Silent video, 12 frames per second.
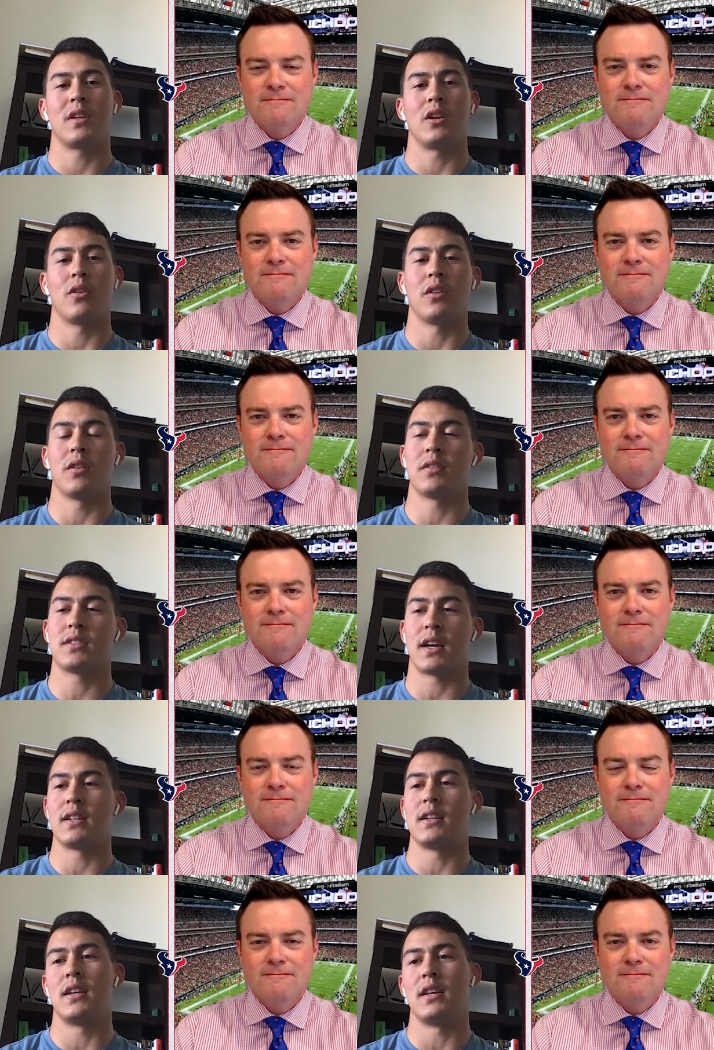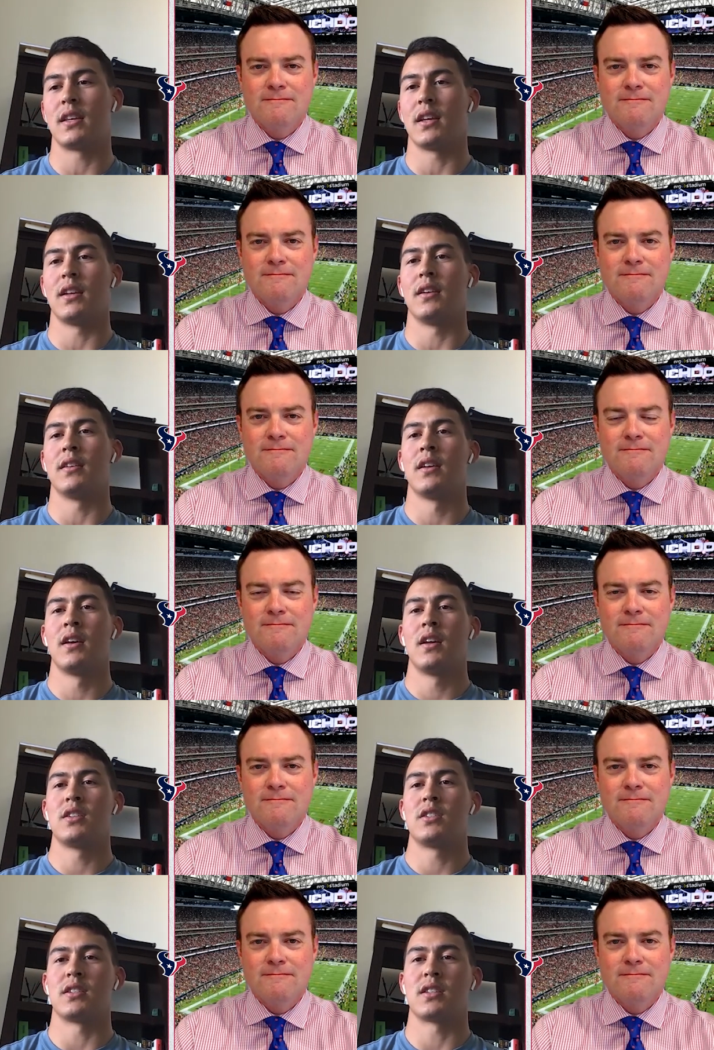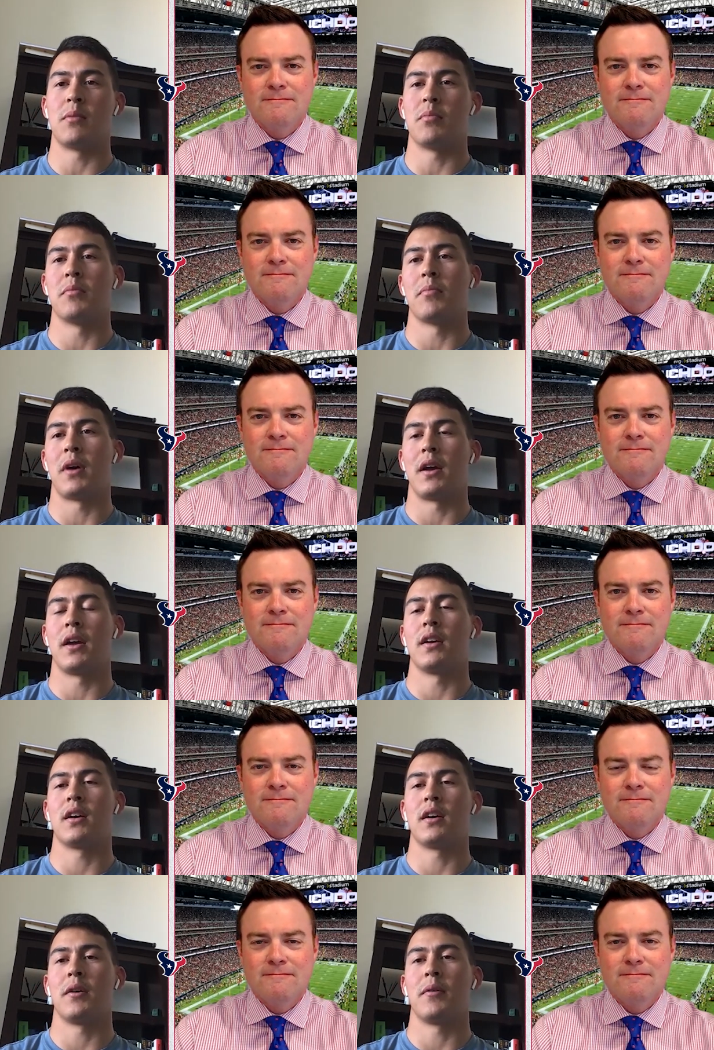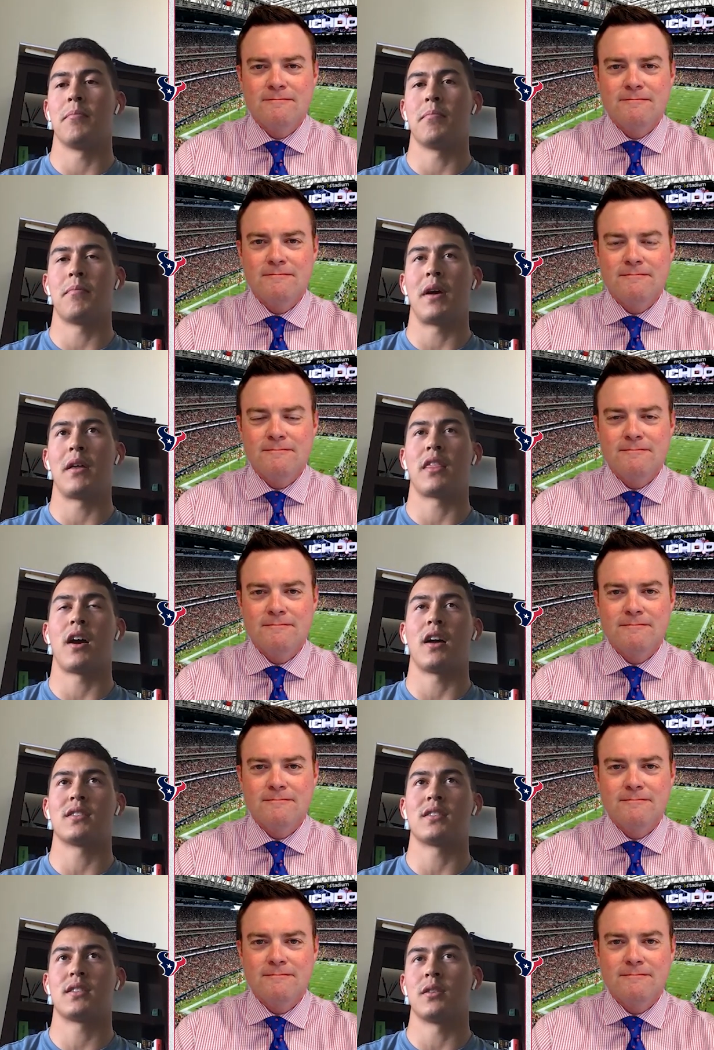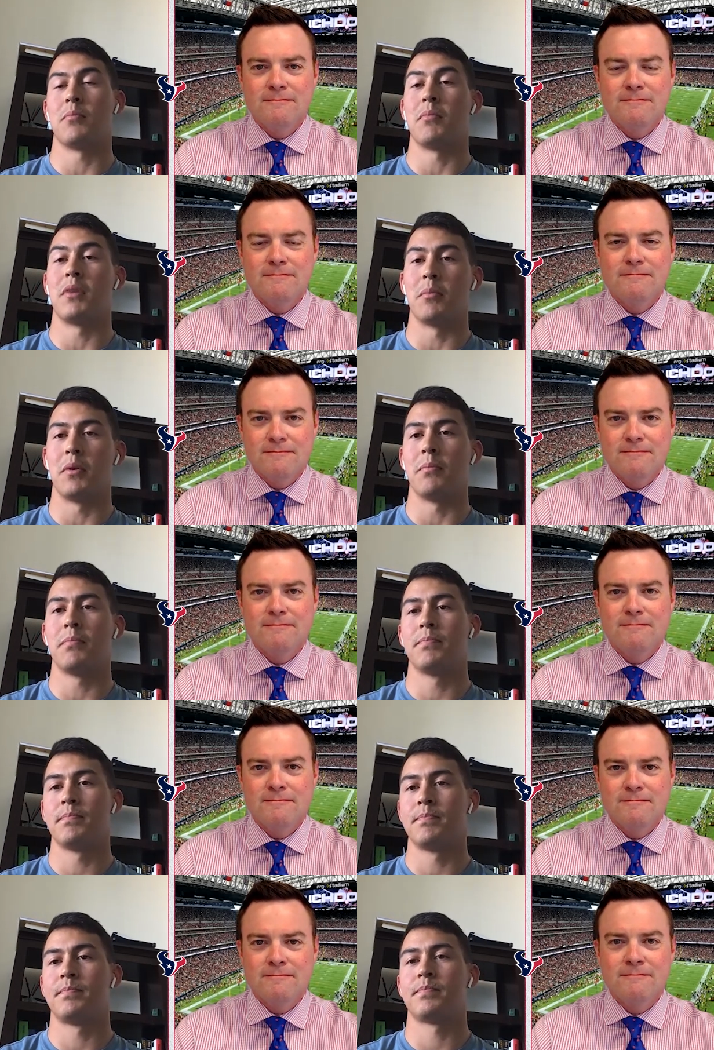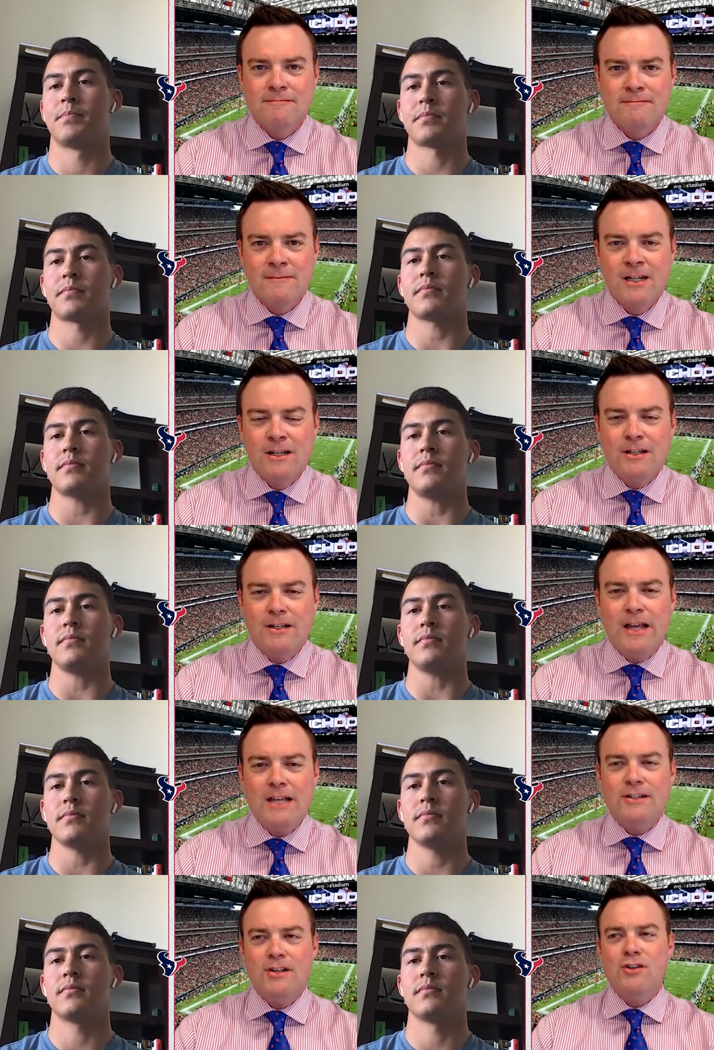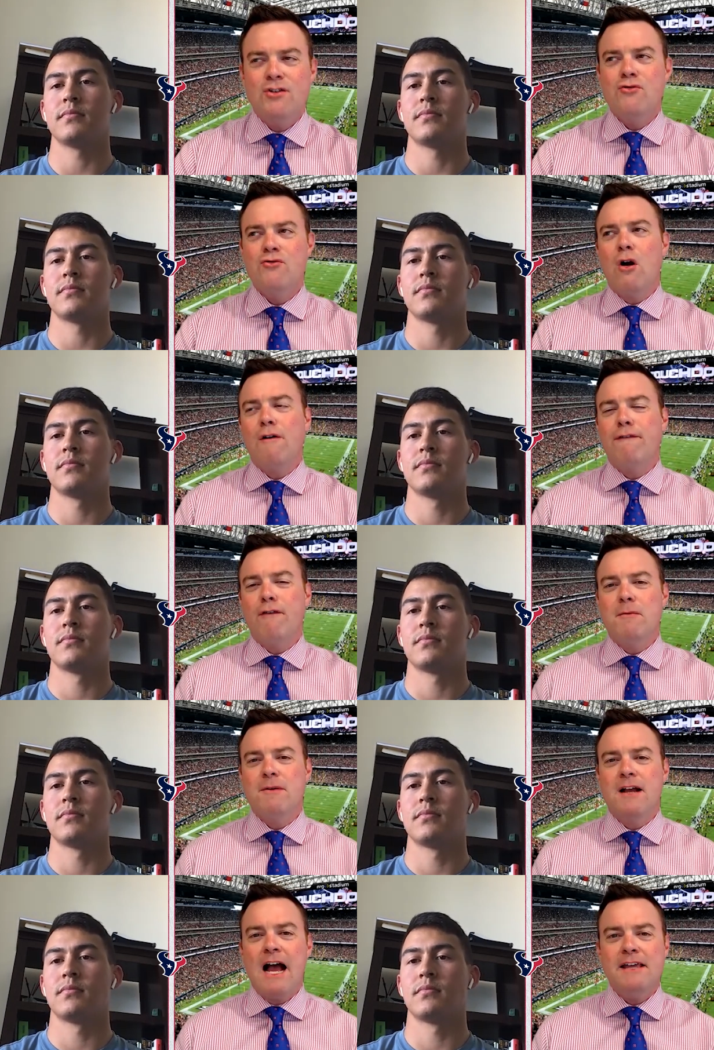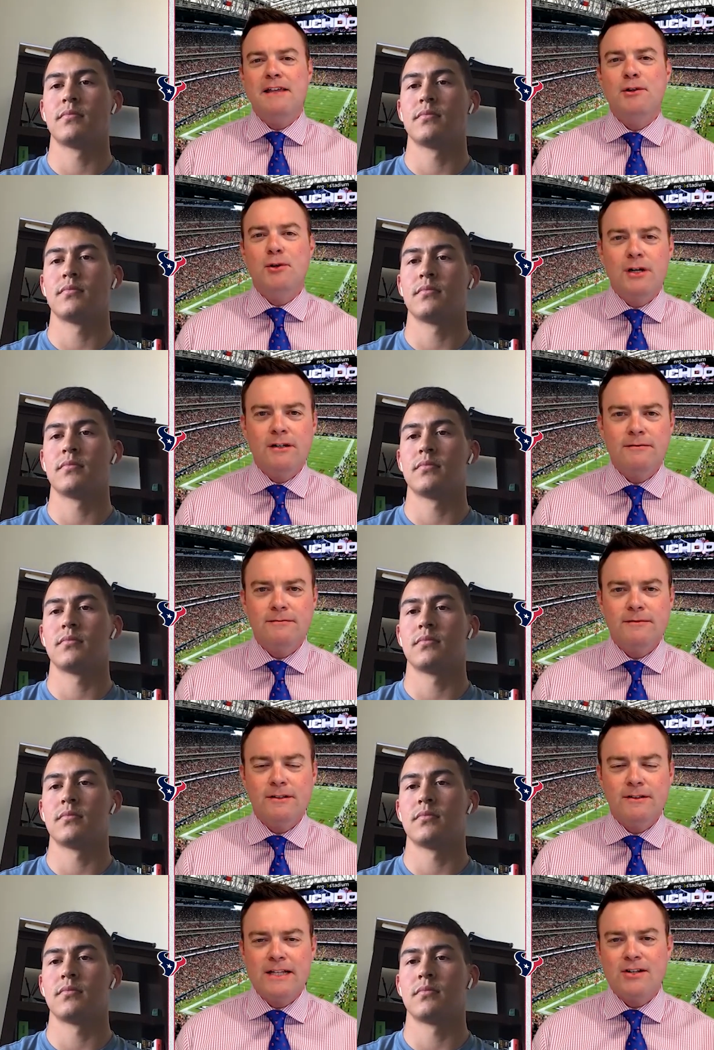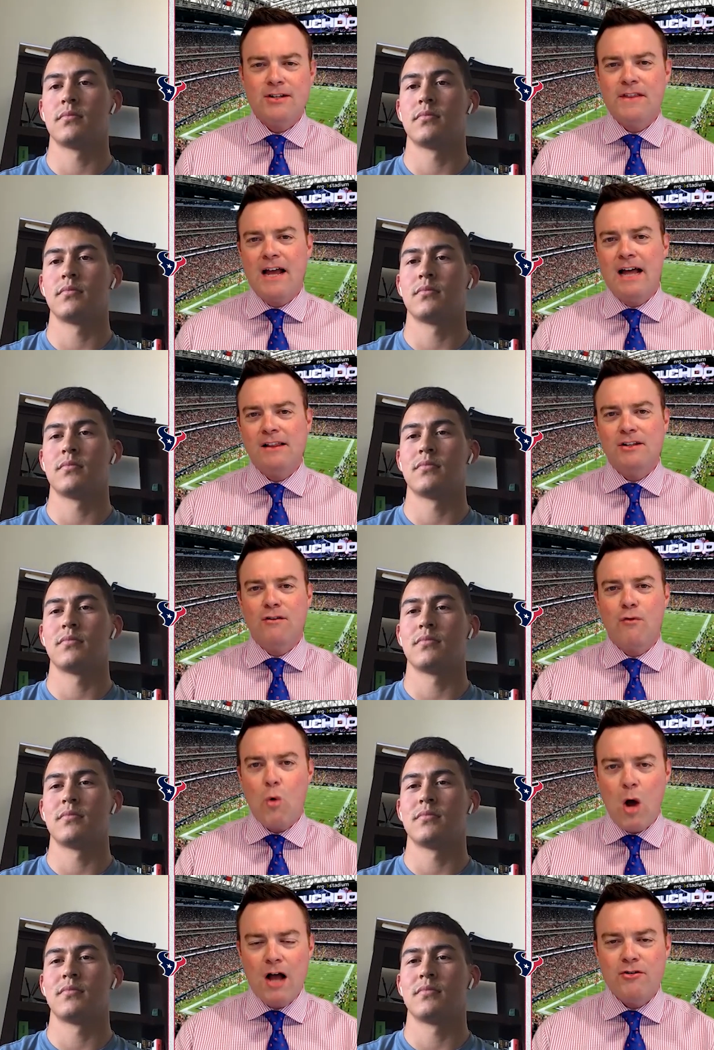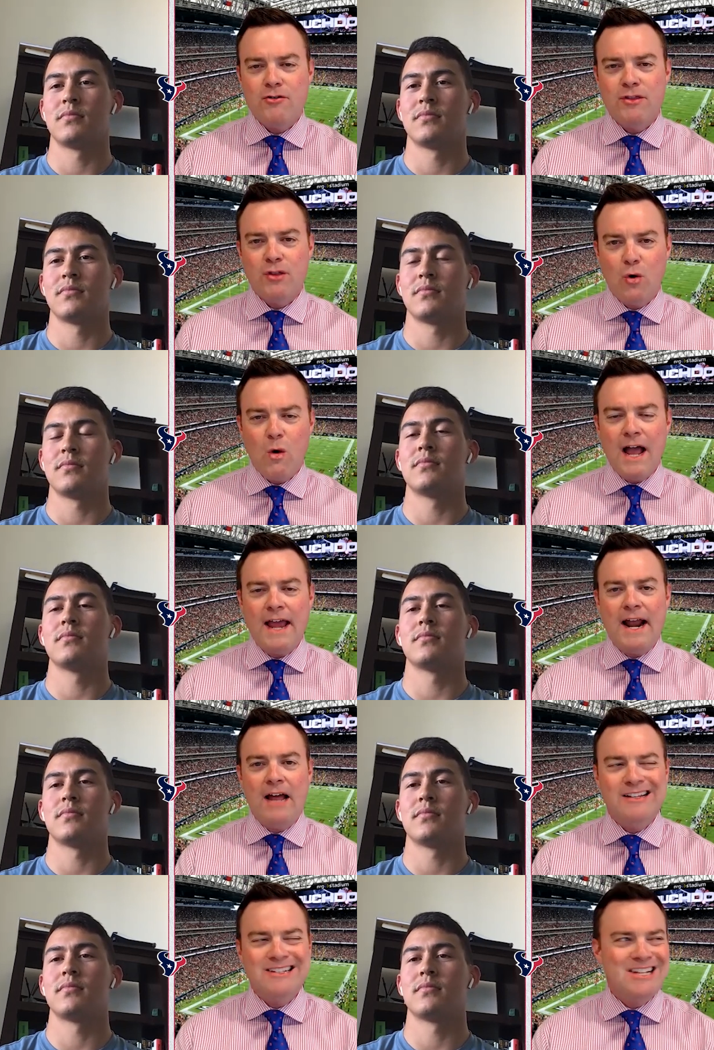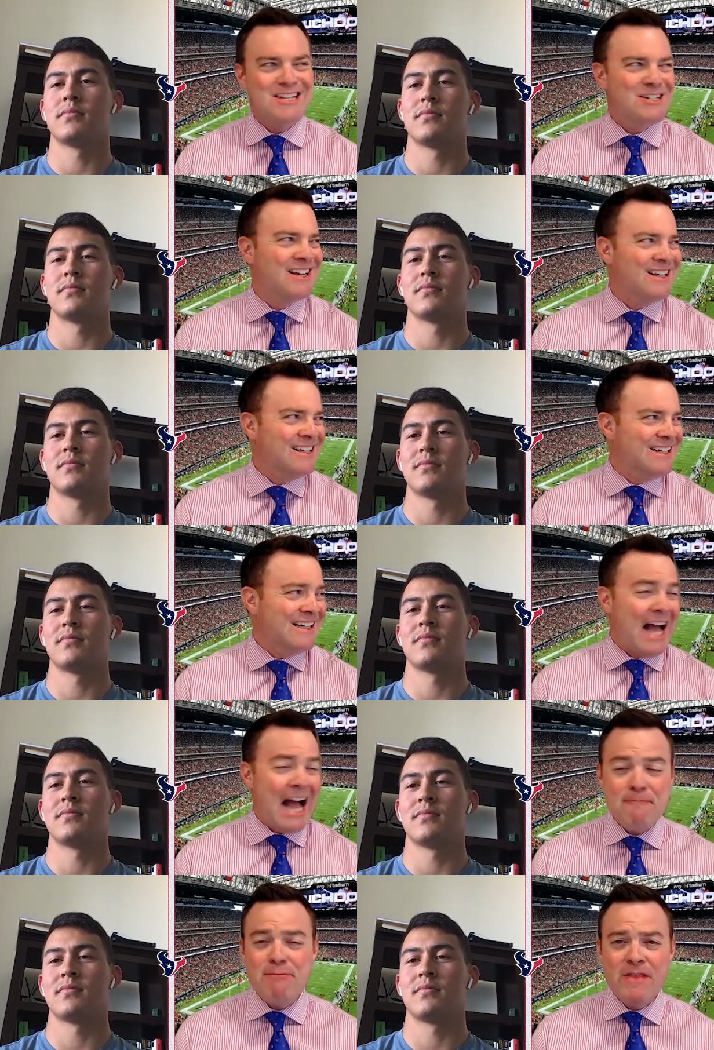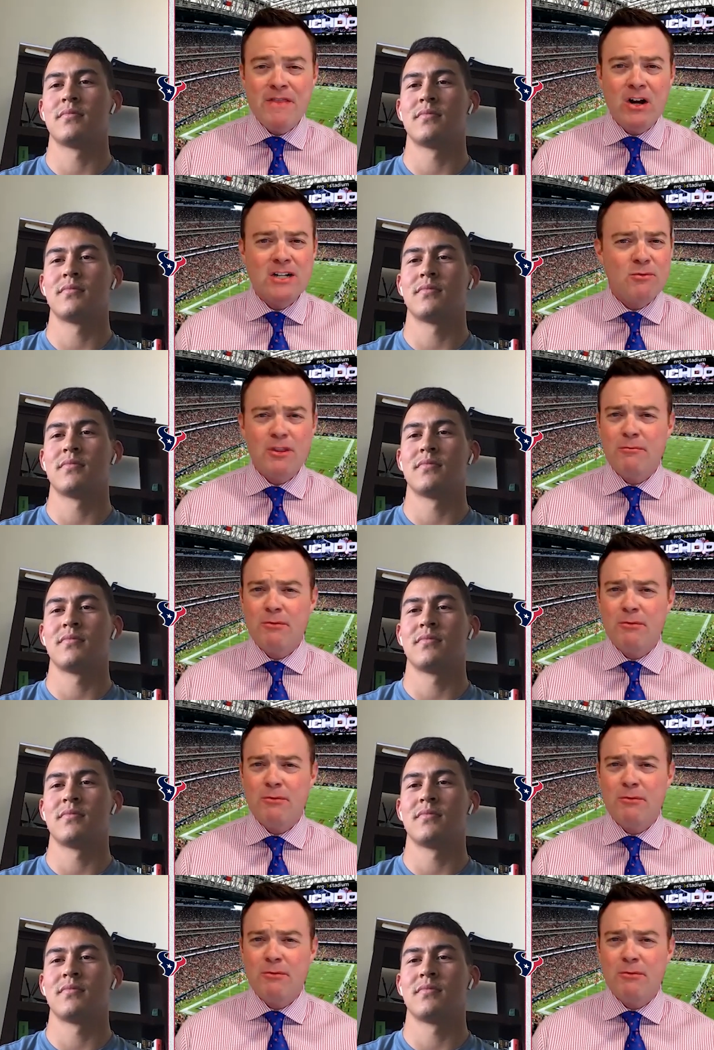Speaker 1: You know, the technique and just keeping my, my thoughts to a minimum.
Speaker 2: Okay, so you are from Kailua. That's on the island of Oahu in the Hawaiian Islands. I've been there. It's one of the